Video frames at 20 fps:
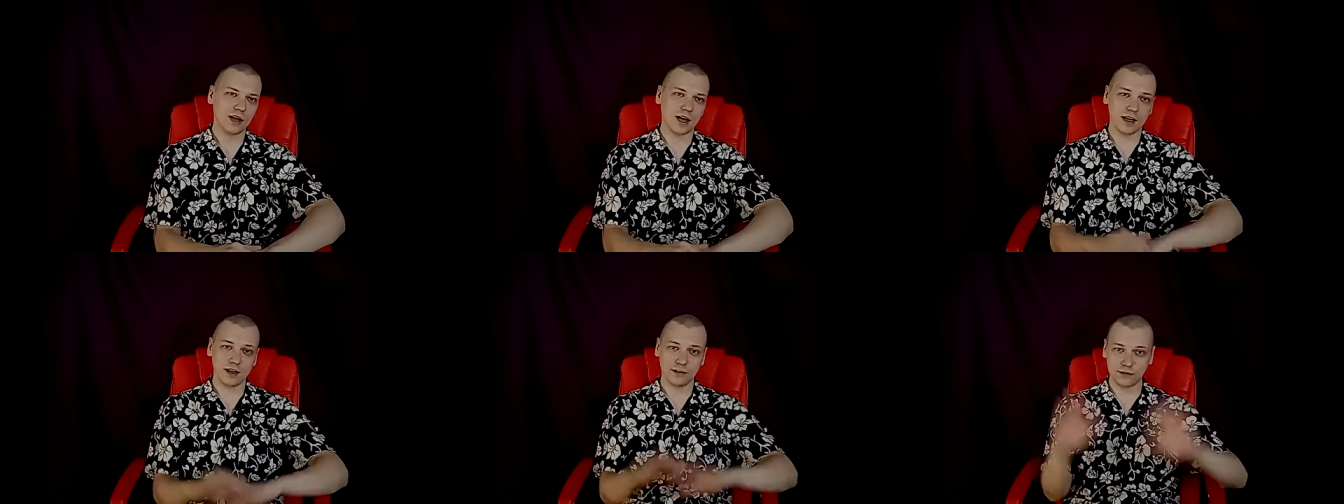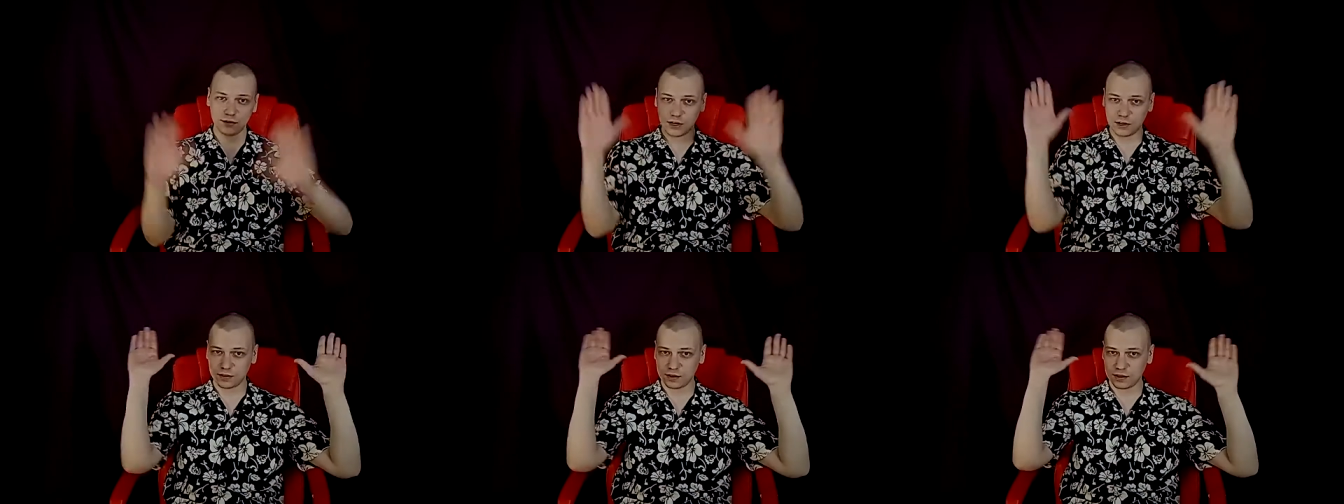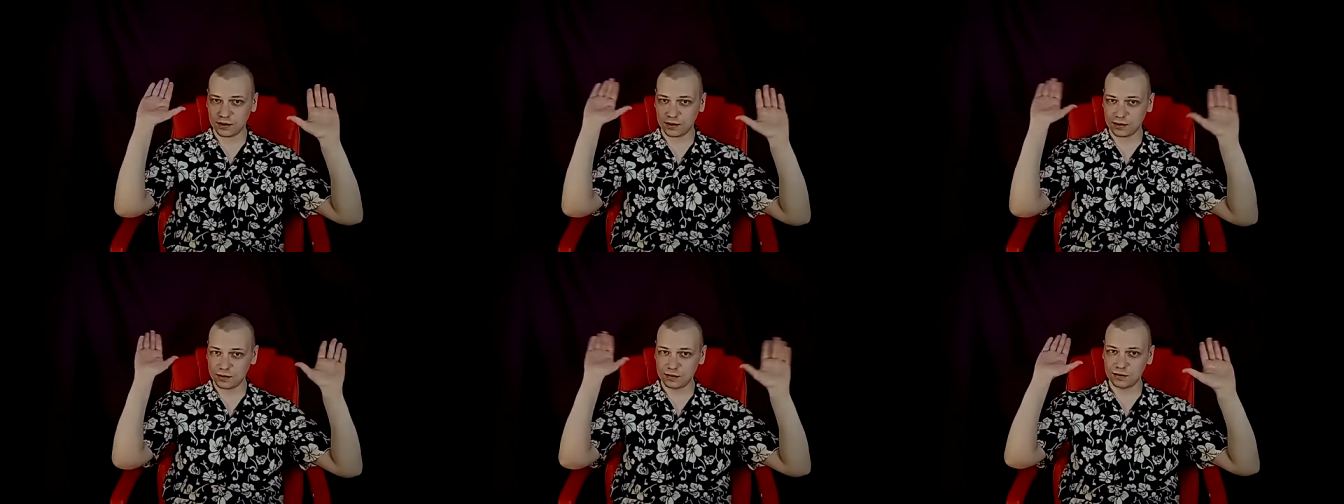I have
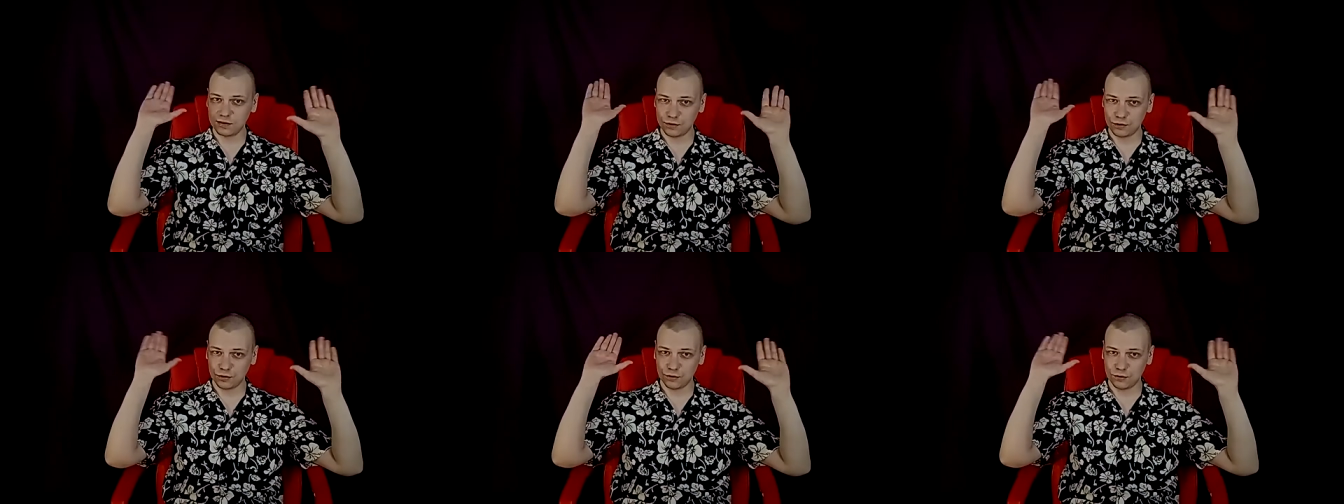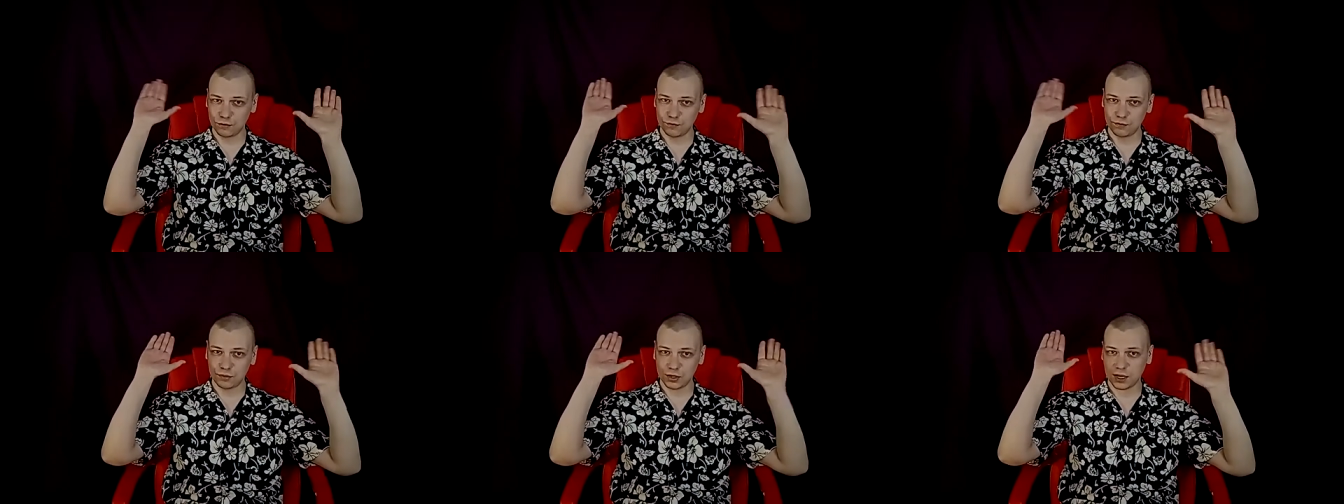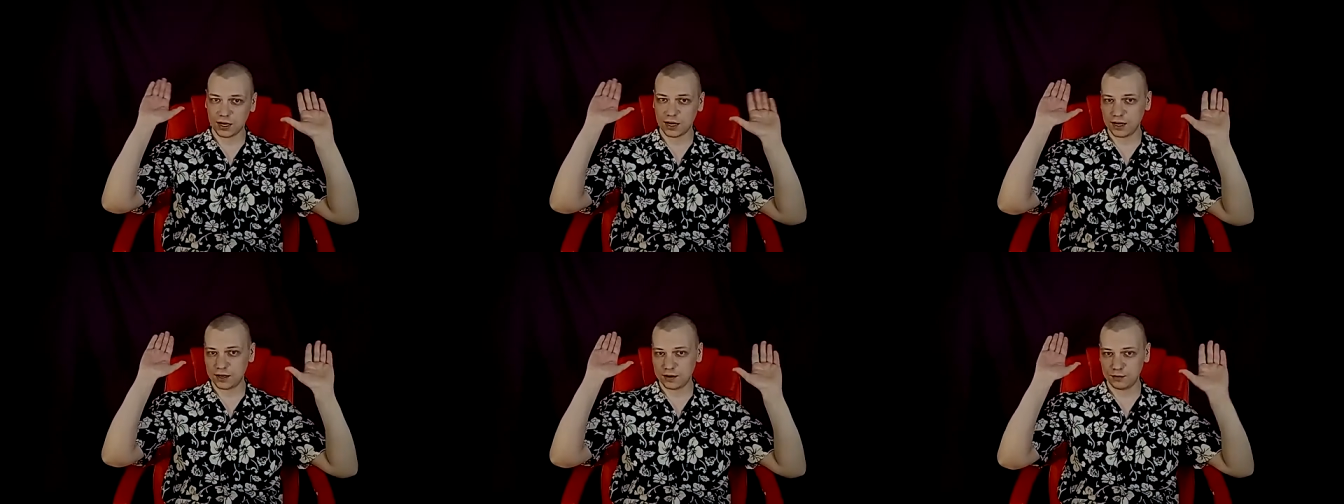nothing, you know,
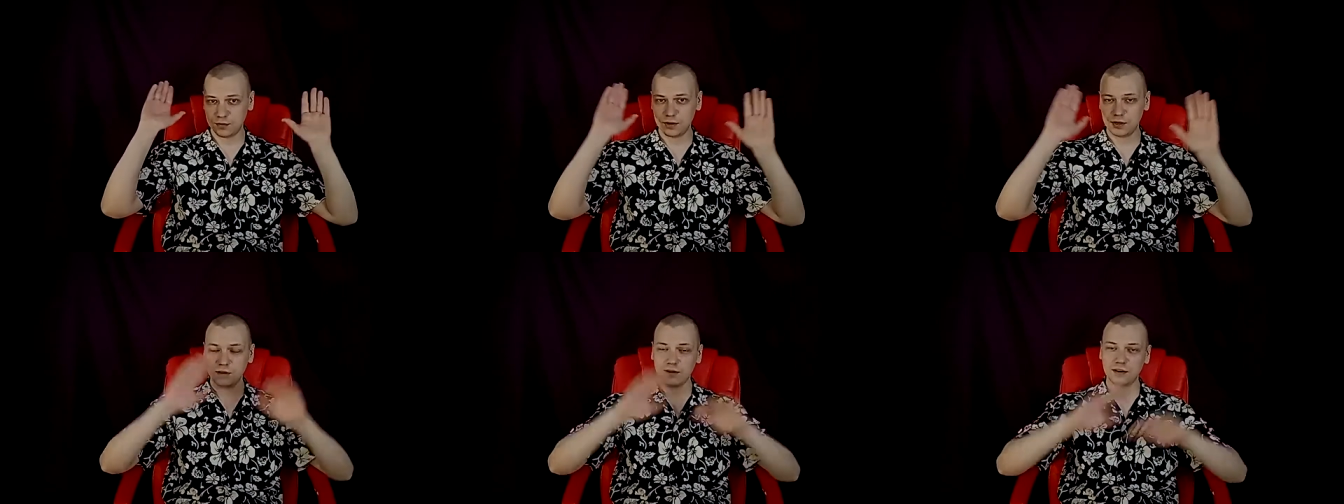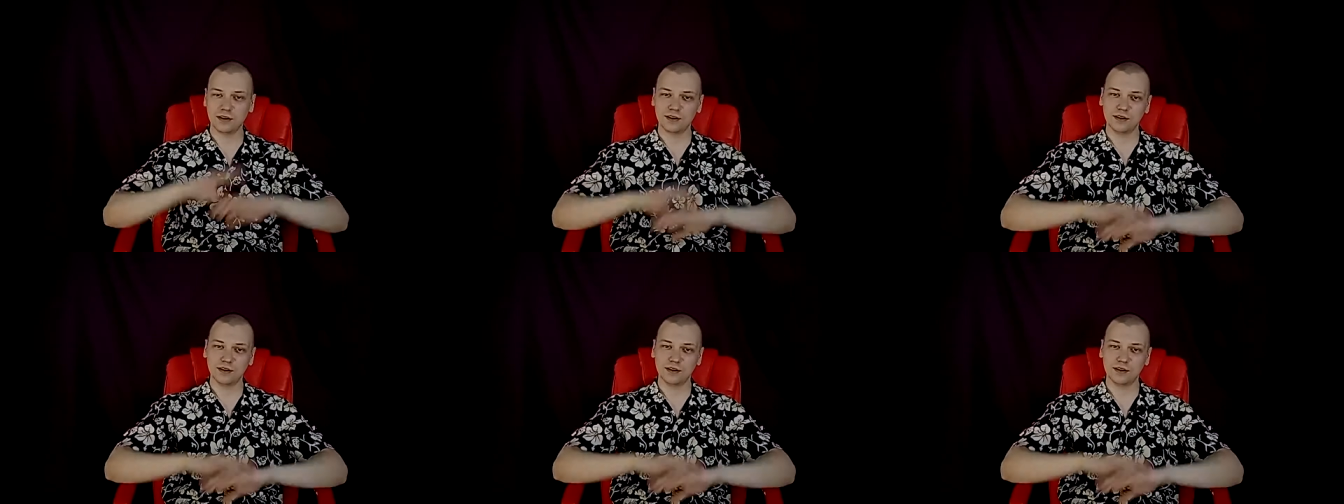behind me.